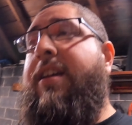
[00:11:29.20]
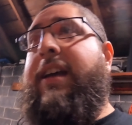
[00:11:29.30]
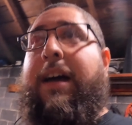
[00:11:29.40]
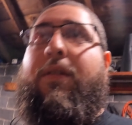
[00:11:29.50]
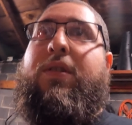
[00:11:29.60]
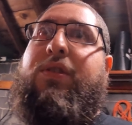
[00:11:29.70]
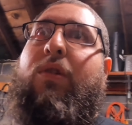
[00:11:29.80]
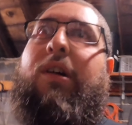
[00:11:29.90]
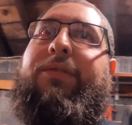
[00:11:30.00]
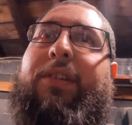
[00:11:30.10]
I've owned this
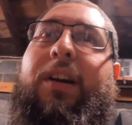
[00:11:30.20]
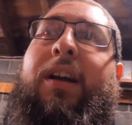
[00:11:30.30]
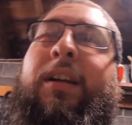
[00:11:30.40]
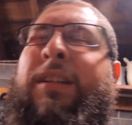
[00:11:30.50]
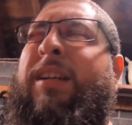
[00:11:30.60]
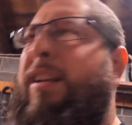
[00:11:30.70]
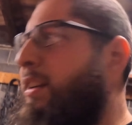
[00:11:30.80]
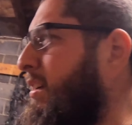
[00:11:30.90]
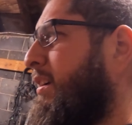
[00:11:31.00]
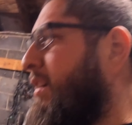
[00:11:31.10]
car for
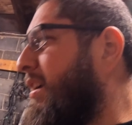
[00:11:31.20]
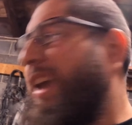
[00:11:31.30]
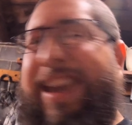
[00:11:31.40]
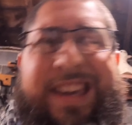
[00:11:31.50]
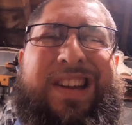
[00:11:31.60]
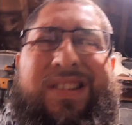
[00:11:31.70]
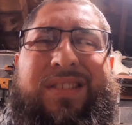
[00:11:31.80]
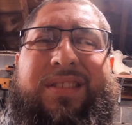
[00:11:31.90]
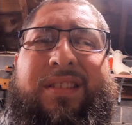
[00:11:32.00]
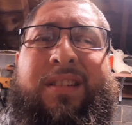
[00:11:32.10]
eight
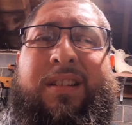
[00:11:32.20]
years